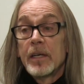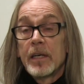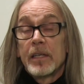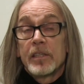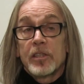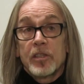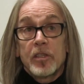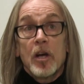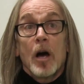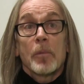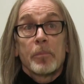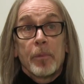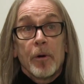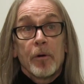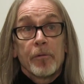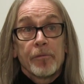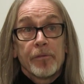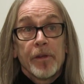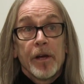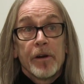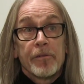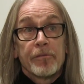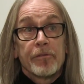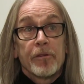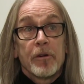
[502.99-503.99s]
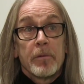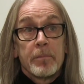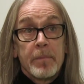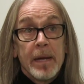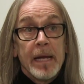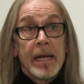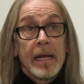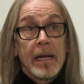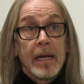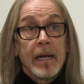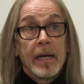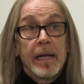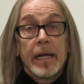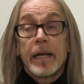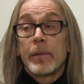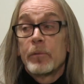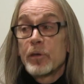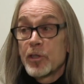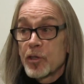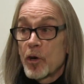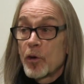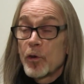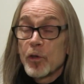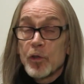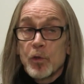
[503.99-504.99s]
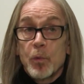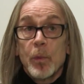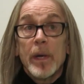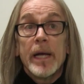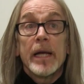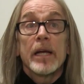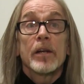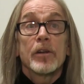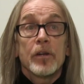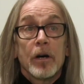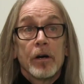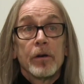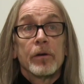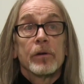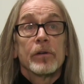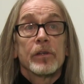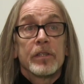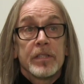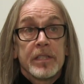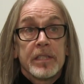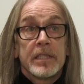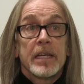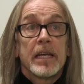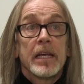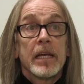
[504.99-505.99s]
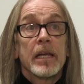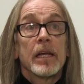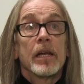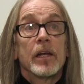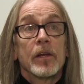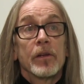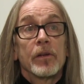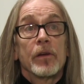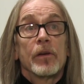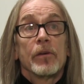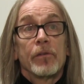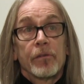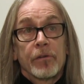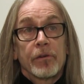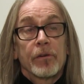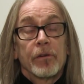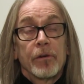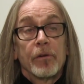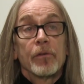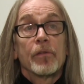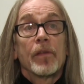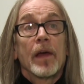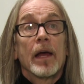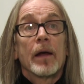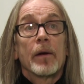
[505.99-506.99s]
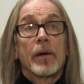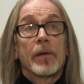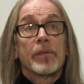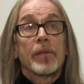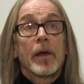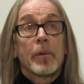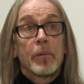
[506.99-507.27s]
Stop off there for a meal. He was on his way down to see U2.